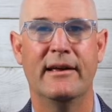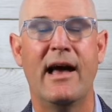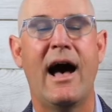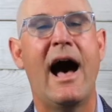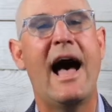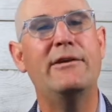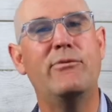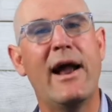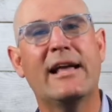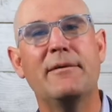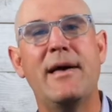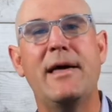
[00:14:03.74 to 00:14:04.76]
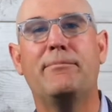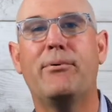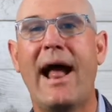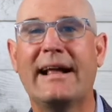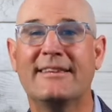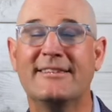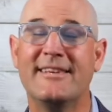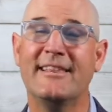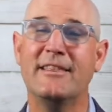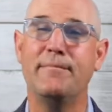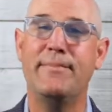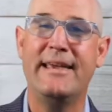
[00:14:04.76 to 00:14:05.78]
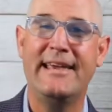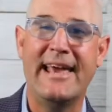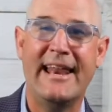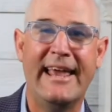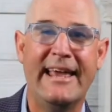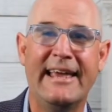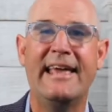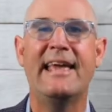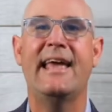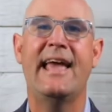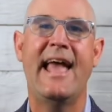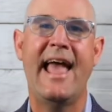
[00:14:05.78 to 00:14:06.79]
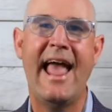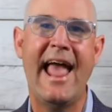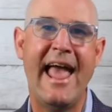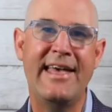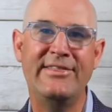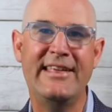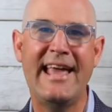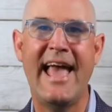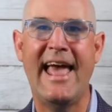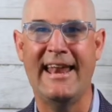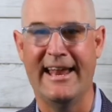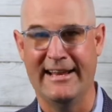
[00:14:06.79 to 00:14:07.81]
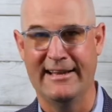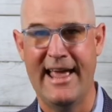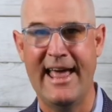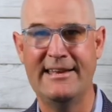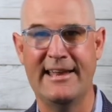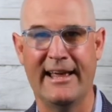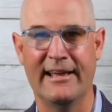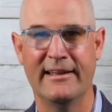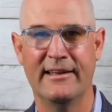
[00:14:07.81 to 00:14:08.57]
I'd recommend practicing the beginning and the ending.